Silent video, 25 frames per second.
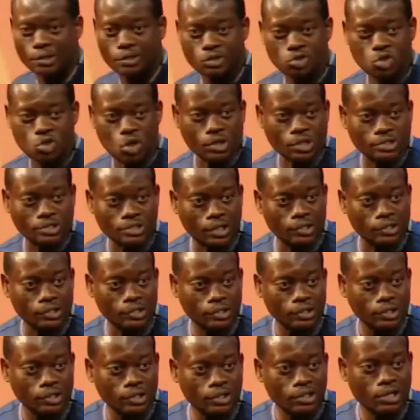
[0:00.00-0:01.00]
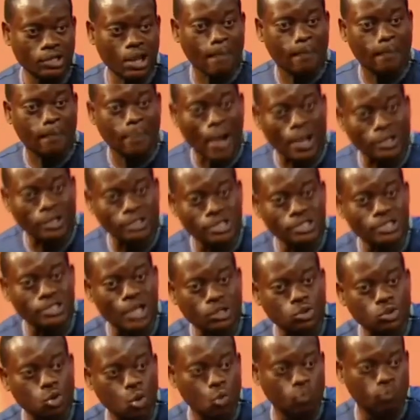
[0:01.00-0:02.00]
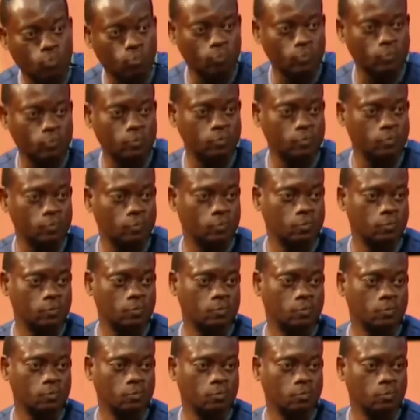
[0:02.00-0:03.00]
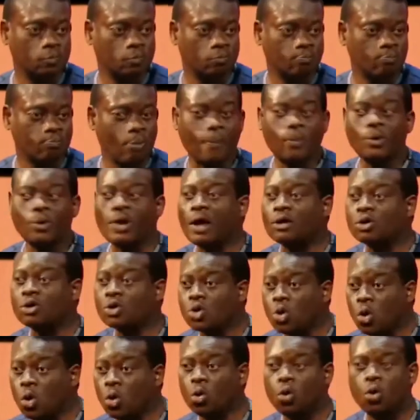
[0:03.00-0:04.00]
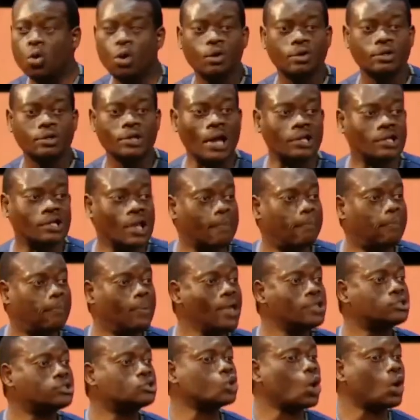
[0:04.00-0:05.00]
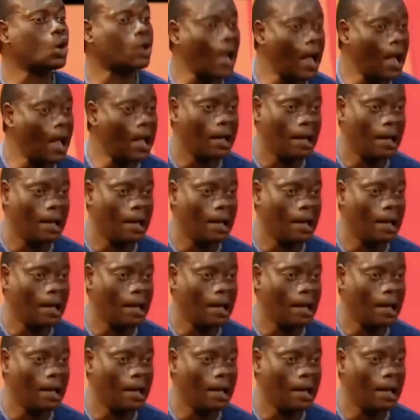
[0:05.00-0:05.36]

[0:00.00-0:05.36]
do you understand? They practice at home. People that know that they play soccer,